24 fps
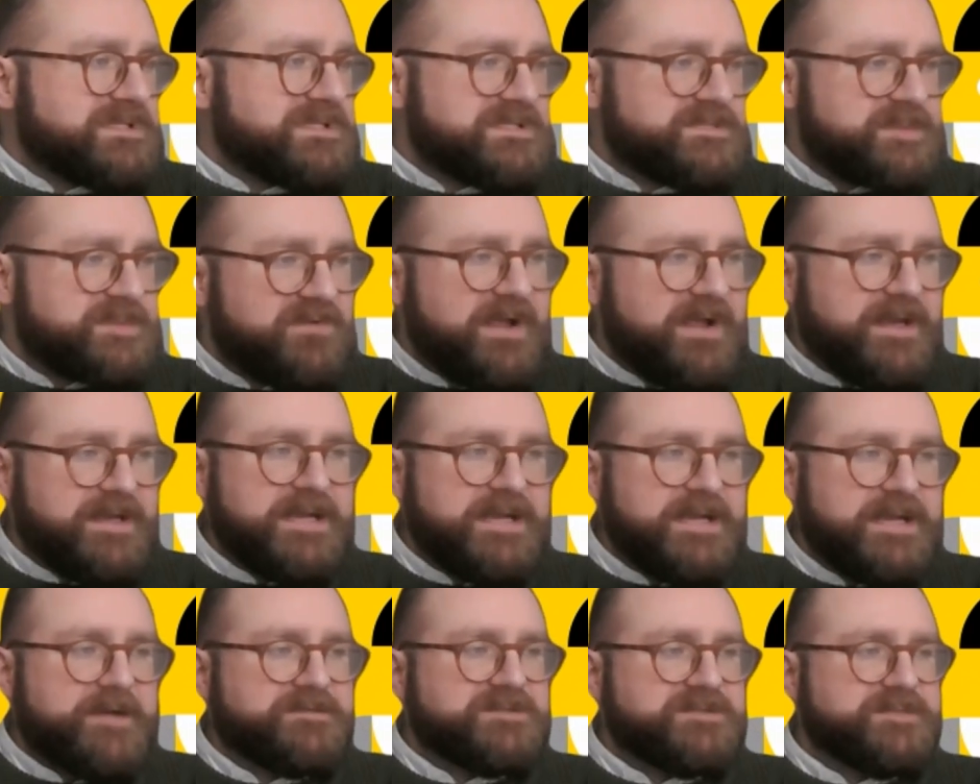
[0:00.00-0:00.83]
does my
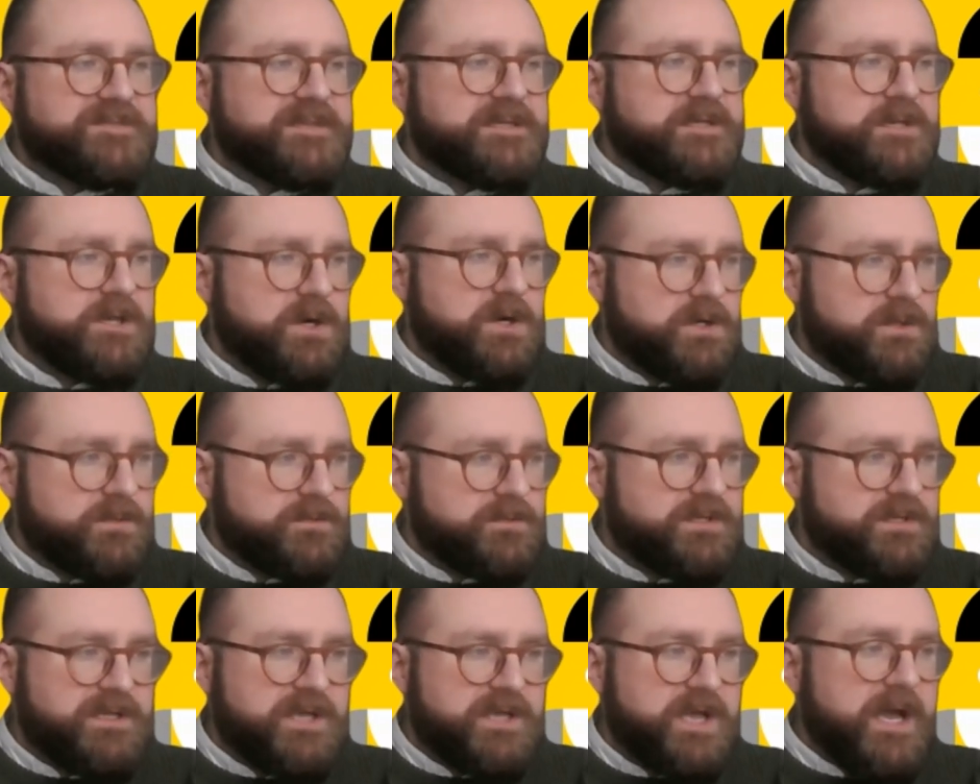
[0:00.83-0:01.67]
record have to be
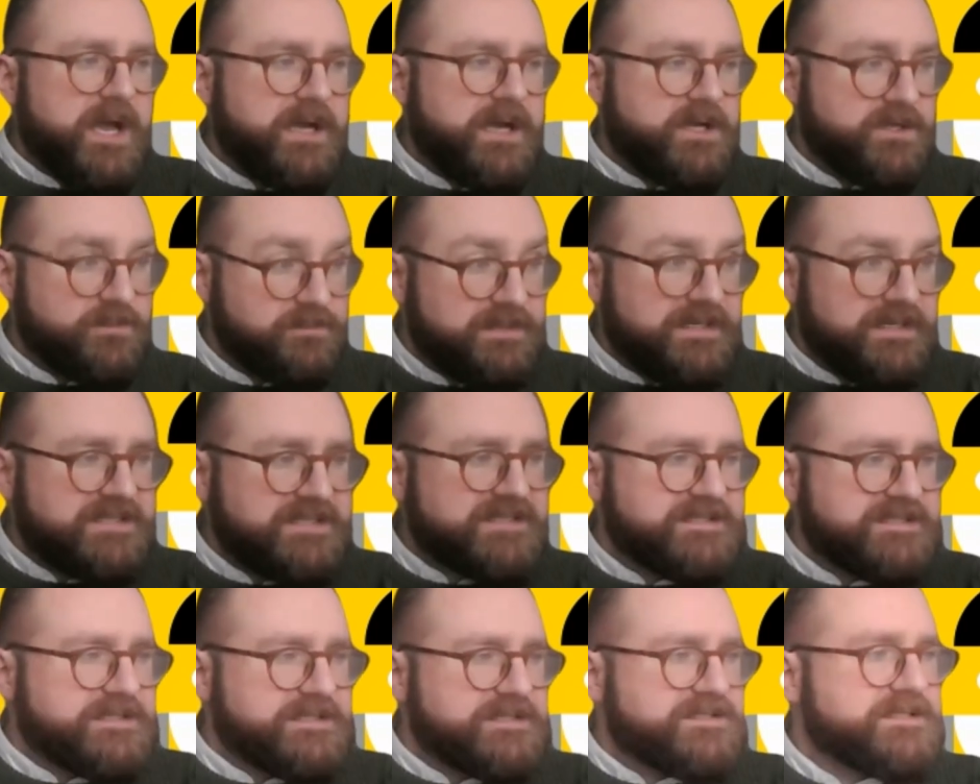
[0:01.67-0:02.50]

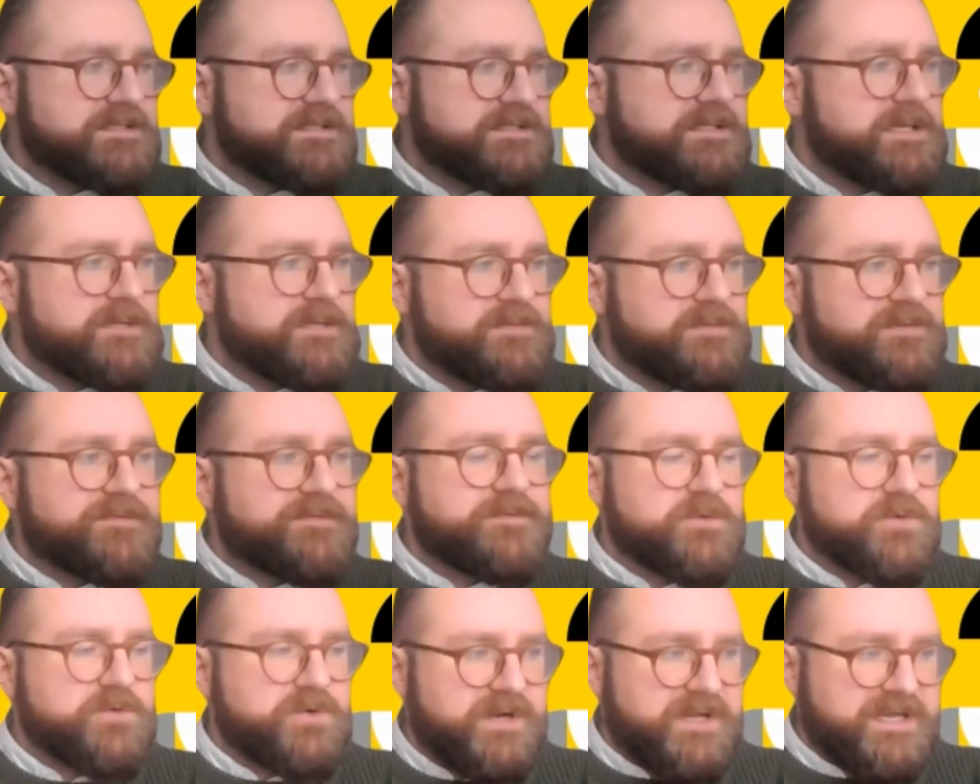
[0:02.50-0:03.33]
completed
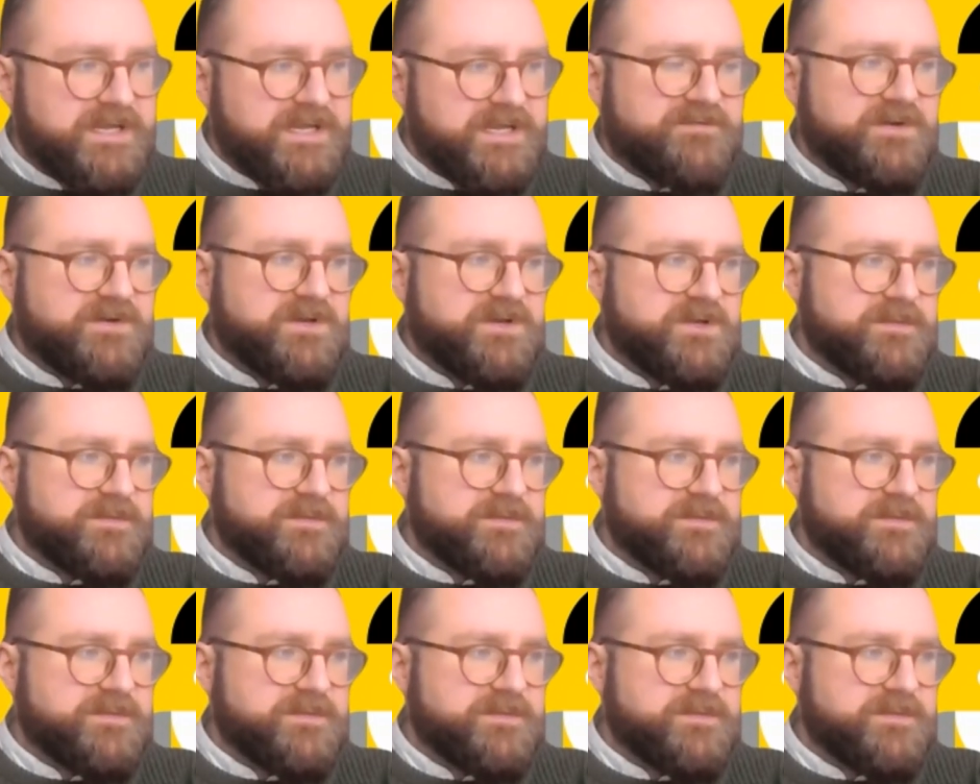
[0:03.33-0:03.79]
before I can